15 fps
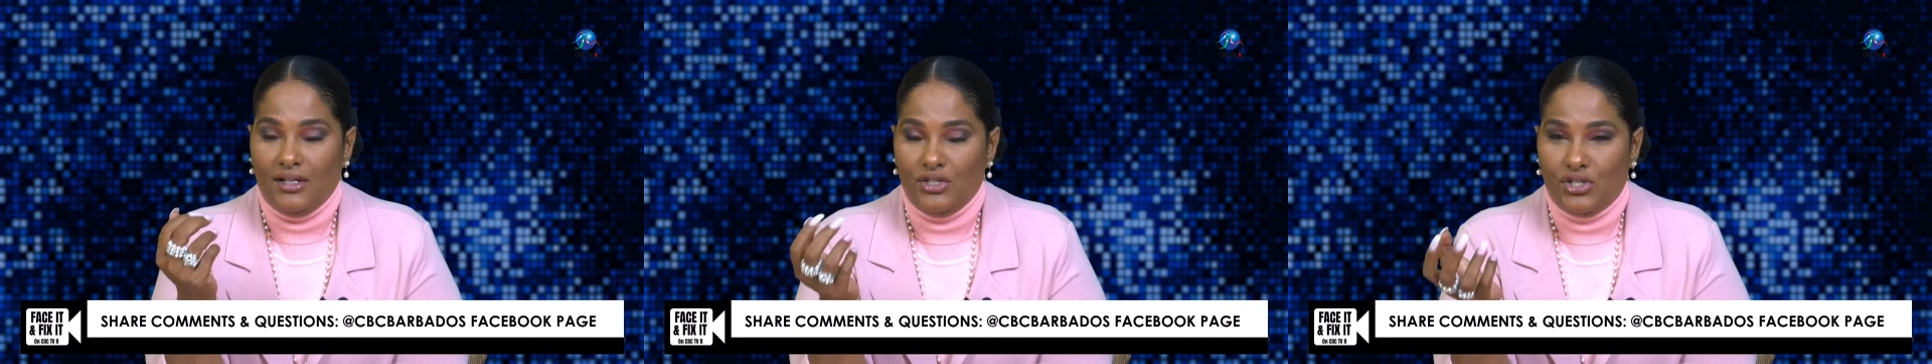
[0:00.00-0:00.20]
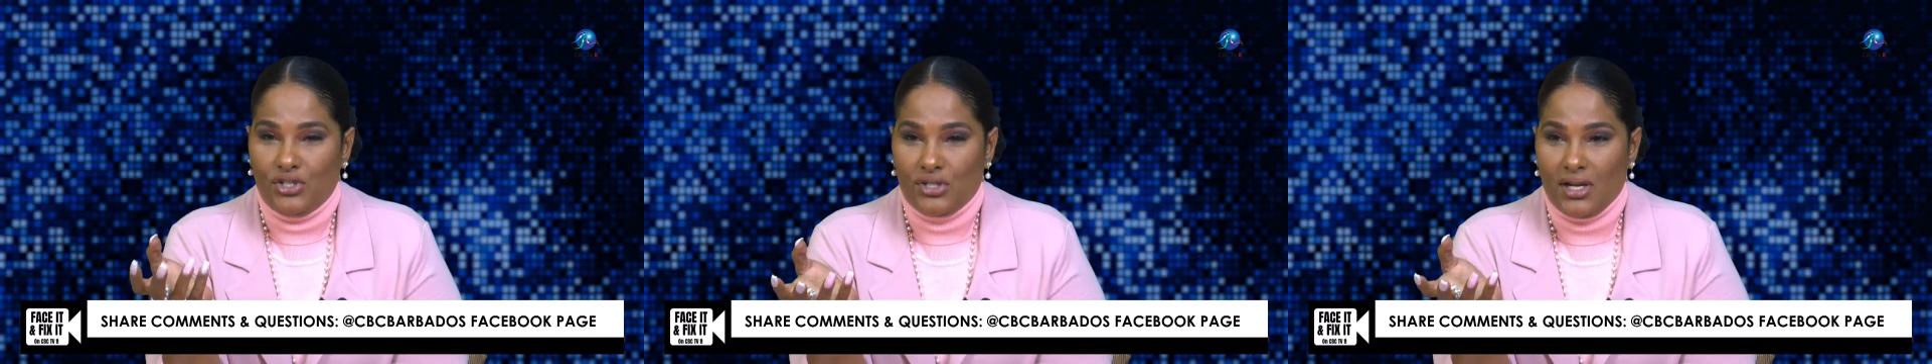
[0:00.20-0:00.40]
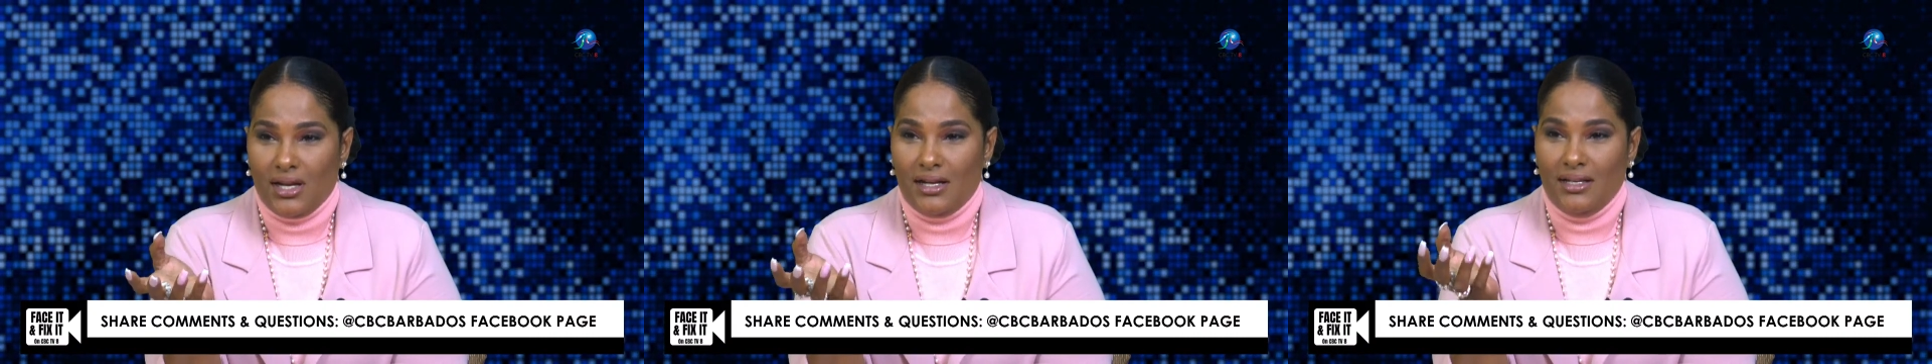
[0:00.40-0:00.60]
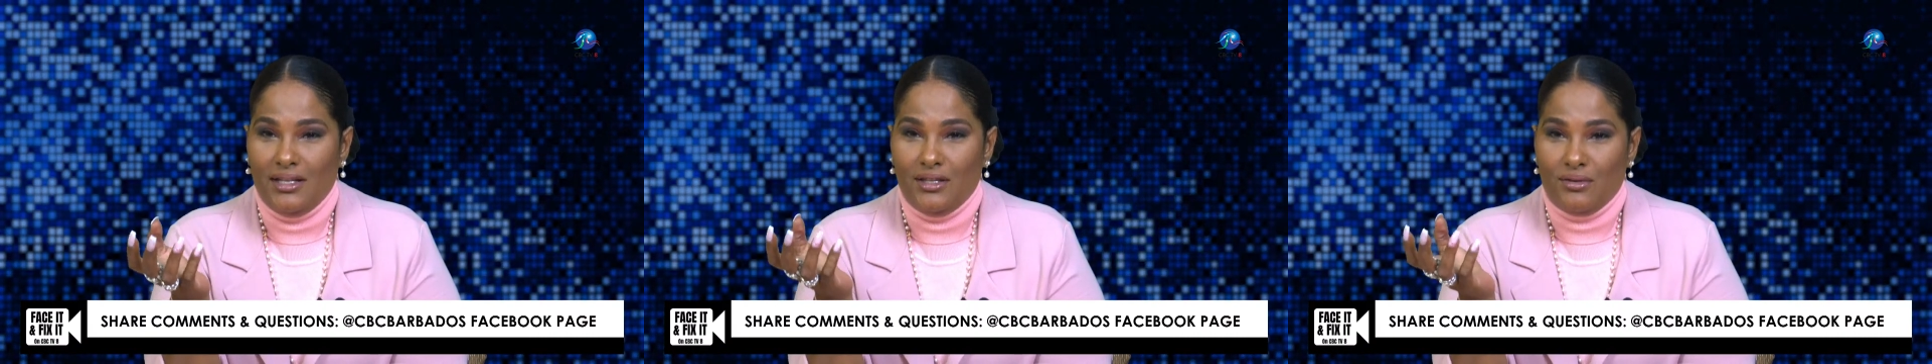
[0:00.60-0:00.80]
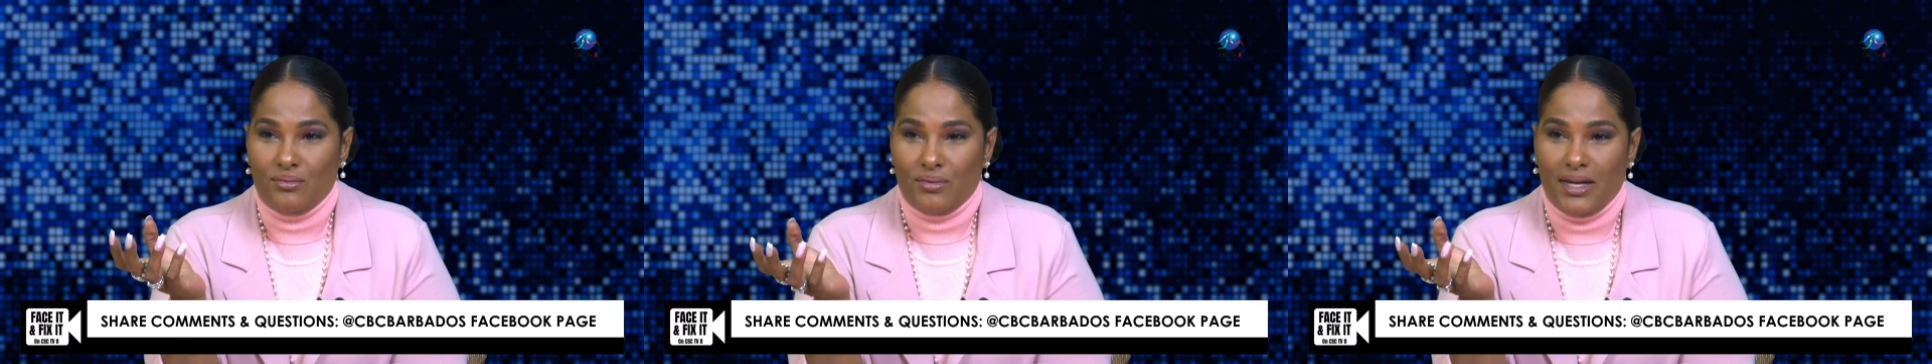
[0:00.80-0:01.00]
and his child
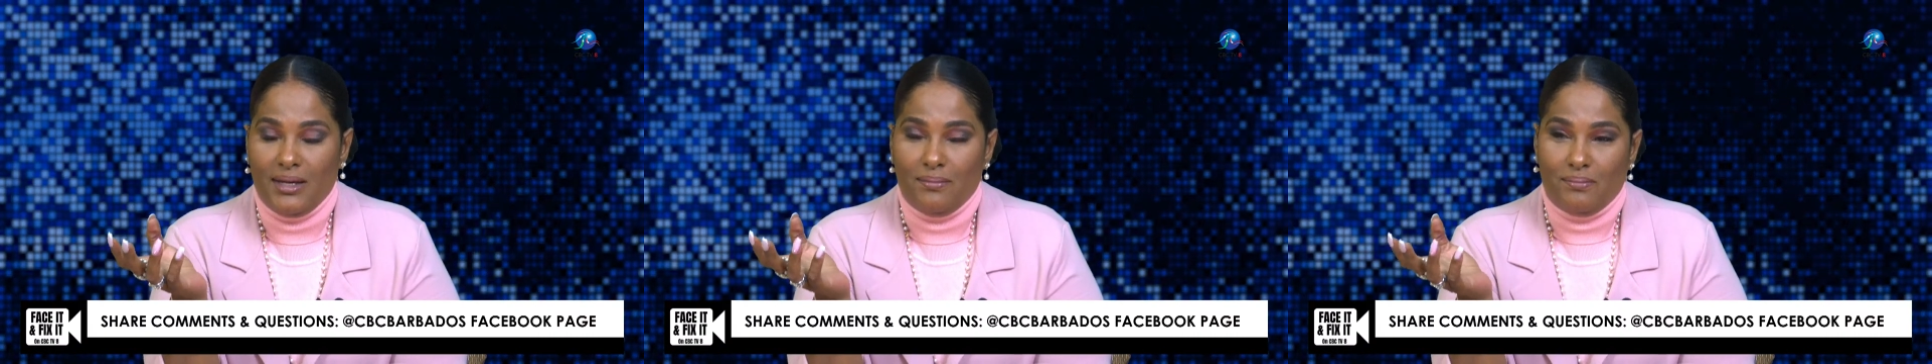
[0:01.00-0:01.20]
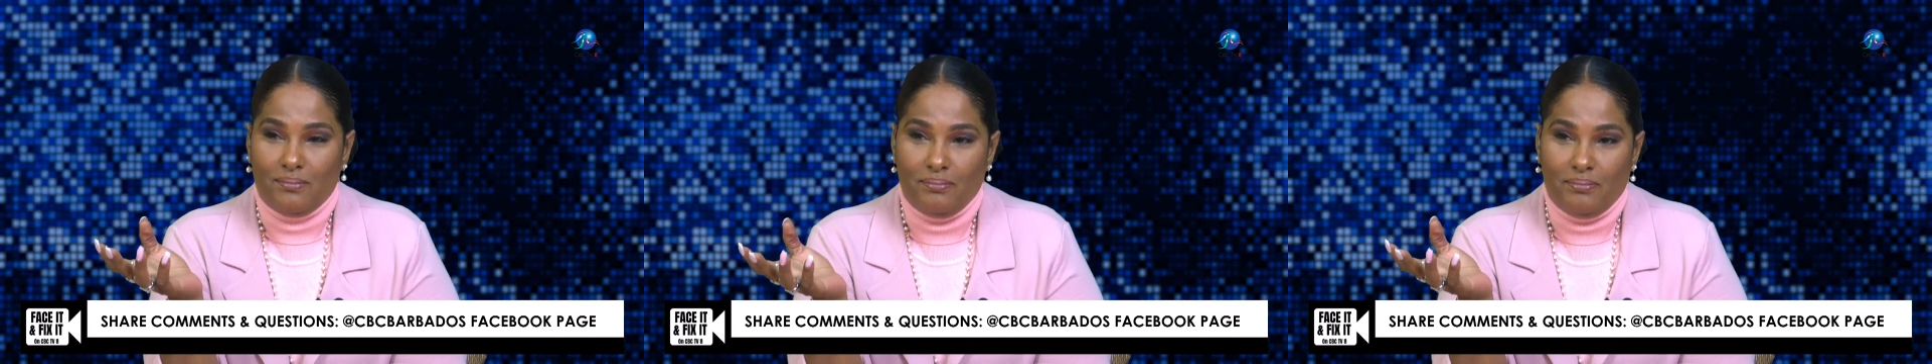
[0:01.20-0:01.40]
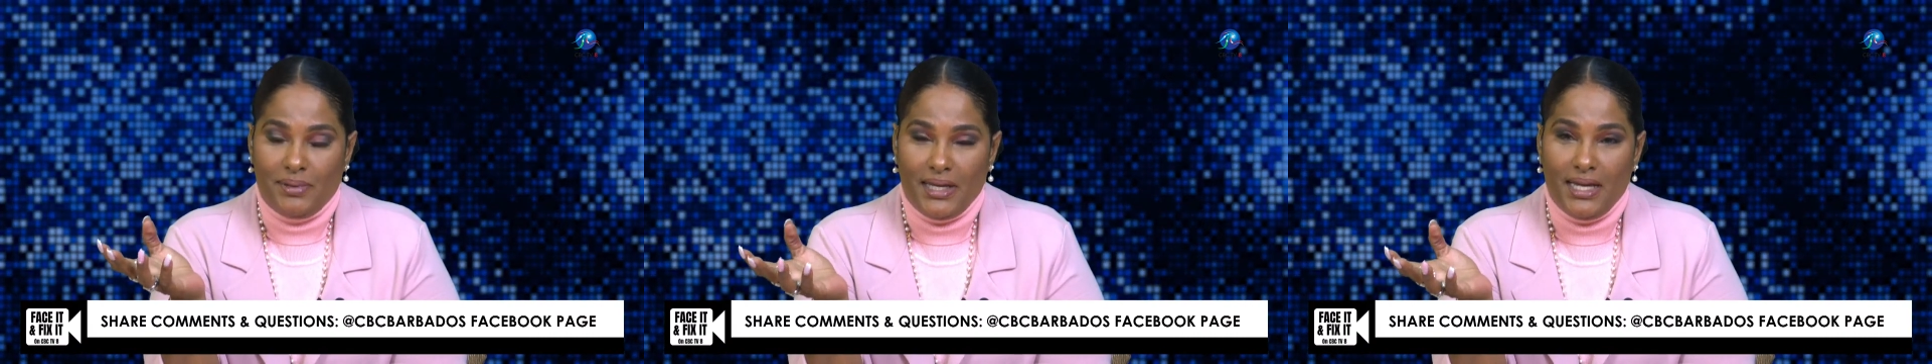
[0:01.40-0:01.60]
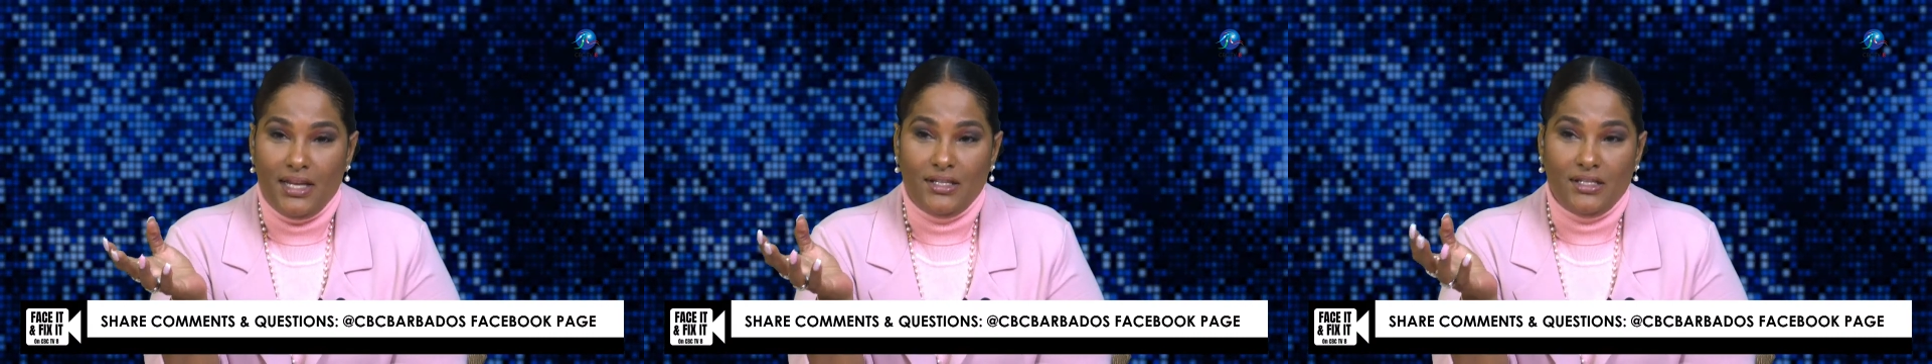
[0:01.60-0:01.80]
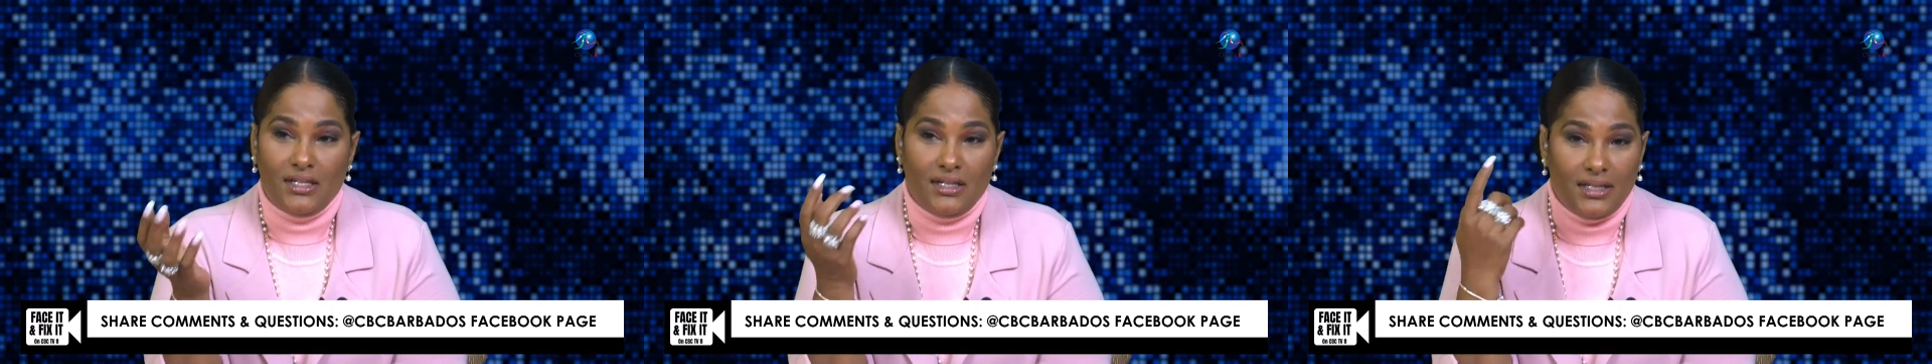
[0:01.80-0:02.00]
in the right place.